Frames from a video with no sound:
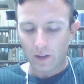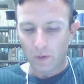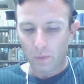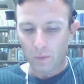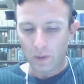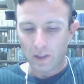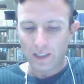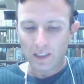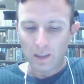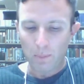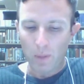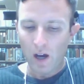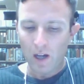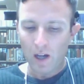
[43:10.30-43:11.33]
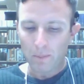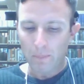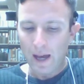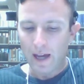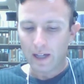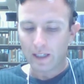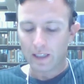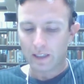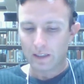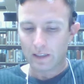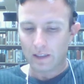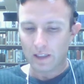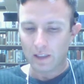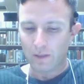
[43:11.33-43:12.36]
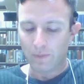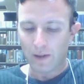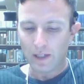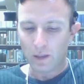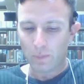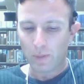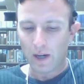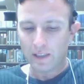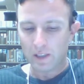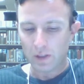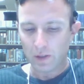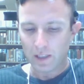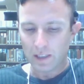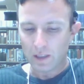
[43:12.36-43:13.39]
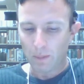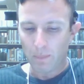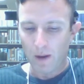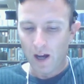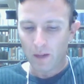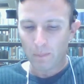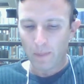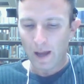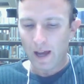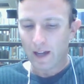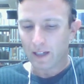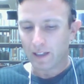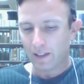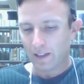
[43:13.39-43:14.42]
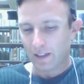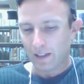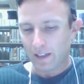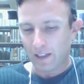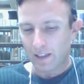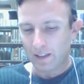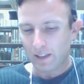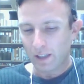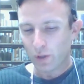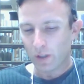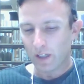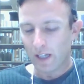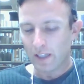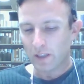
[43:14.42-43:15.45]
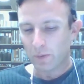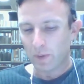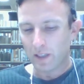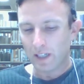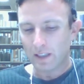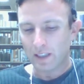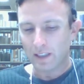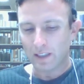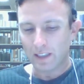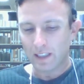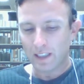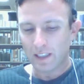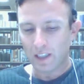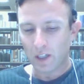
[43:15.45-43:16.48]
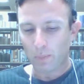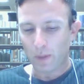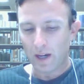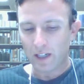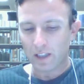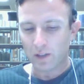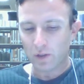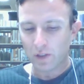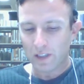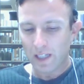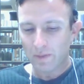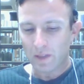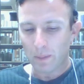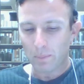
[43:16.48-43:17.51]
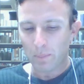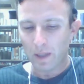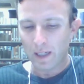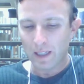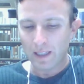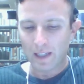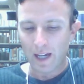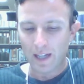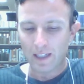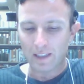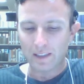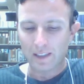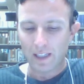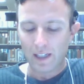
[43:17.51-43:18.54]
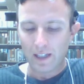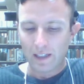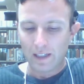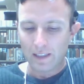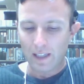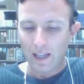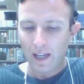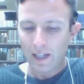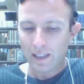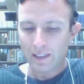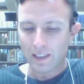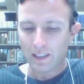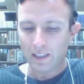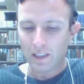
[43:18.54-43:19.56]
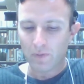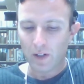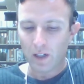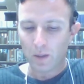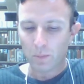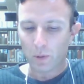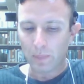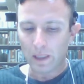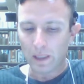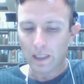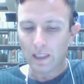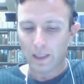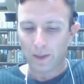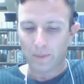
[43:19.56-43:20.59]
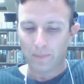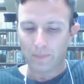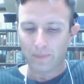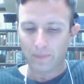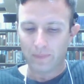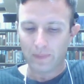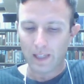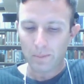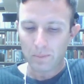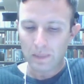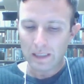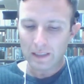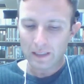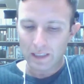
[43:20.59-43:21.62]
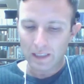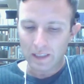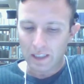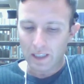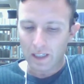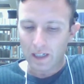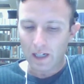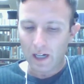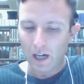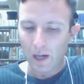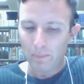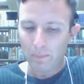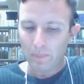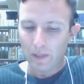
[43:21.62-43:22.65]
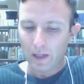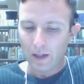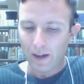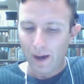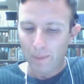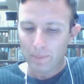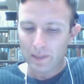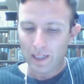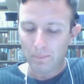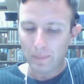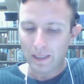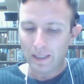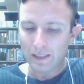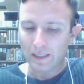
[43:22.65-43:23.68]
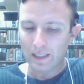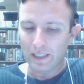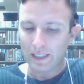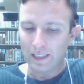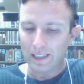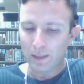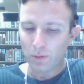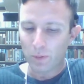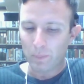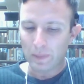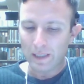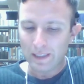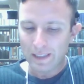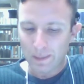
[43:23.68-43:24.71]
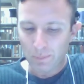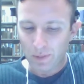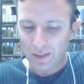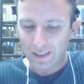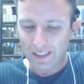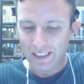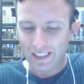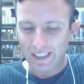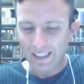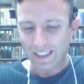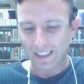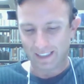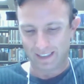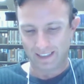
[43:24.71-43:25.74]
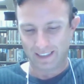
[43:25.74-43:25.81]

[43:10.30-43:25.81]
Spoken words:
when you get the Pong back, in the final process, you get the Pong back. Initializer, we got the need in the bracket. You save the ping guide as X in the variable P. That means the update PT equal PT plus T.